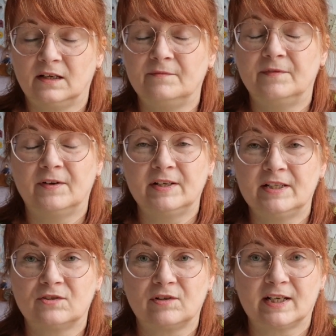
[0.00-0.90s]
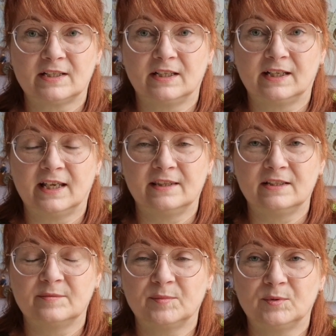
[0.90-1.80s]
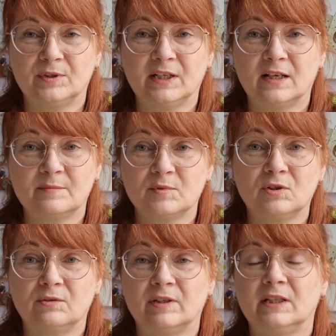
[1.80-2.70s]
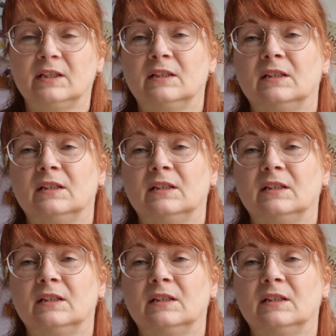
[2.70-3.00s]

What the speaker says: I'm very distracted again this morning. I'm sorry.